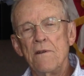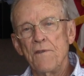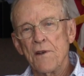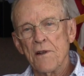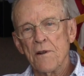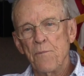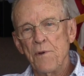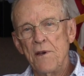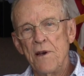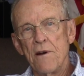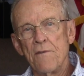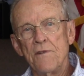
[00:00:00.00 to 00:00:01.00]
you get a
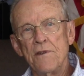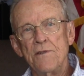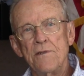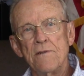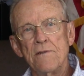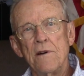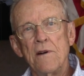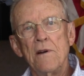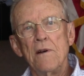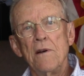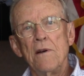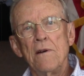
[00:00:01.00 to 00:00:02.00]
B average
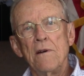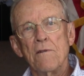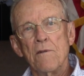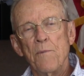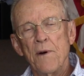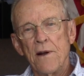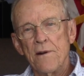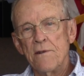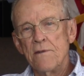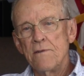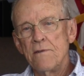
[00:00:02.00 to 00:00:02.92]
or better.